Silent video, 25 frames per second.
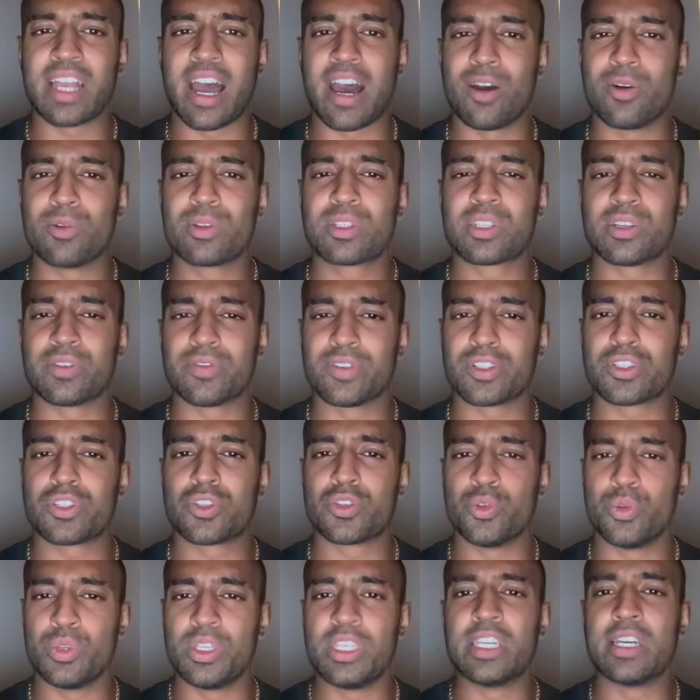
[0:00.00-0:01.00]
out of a
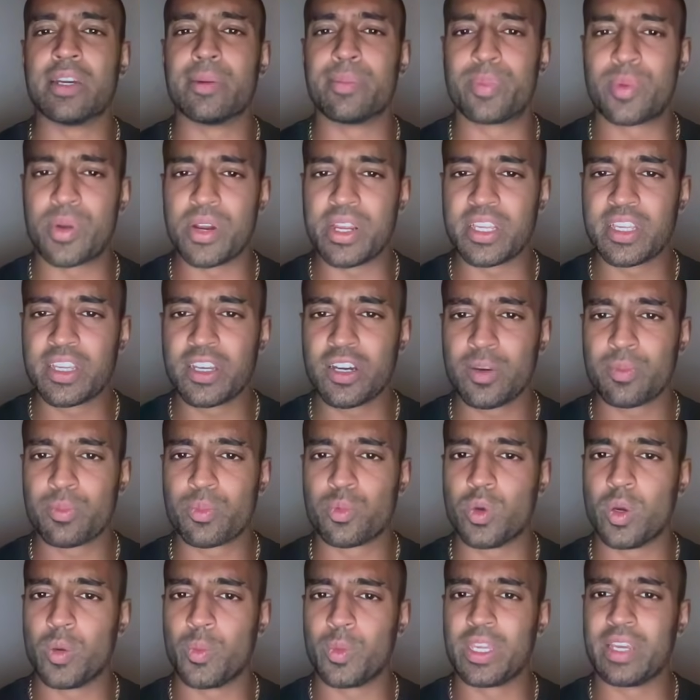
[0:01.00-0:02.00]
2-year breakup
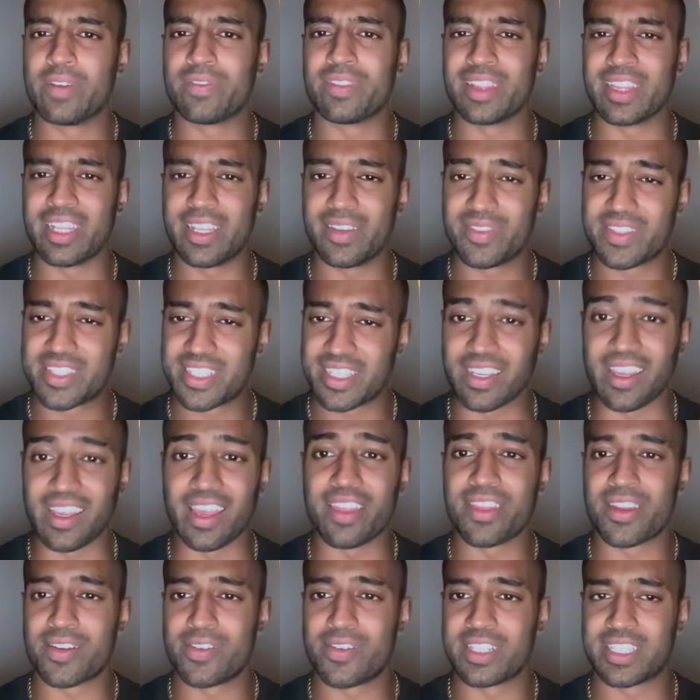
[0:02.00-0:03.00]
where we have lived
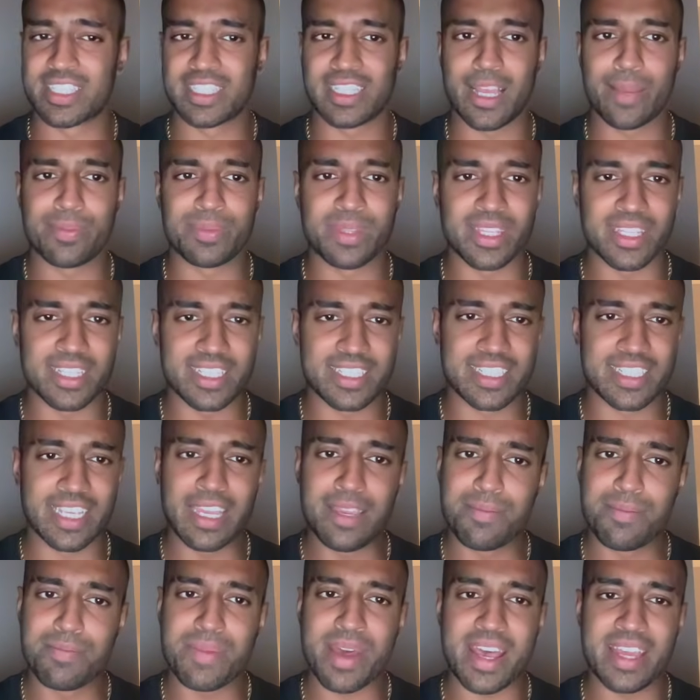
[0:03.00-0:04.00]
together and slept in the
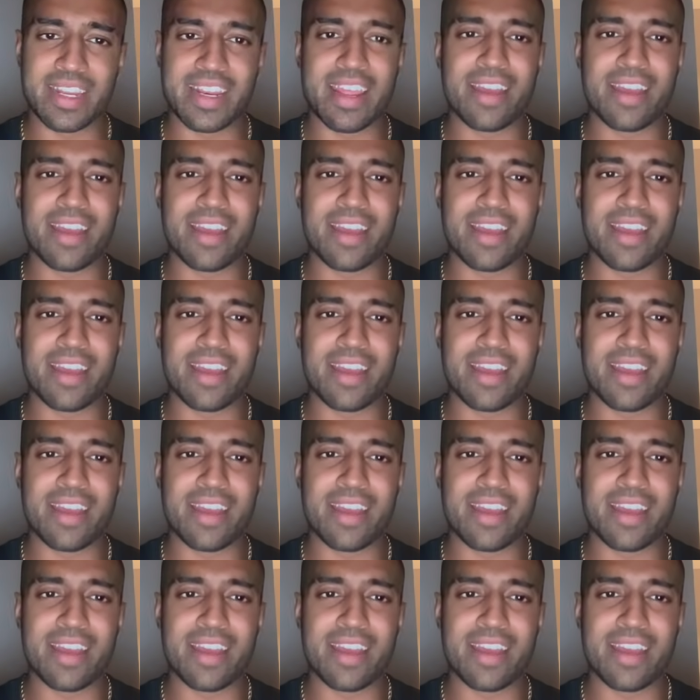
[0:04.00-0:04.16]
same bed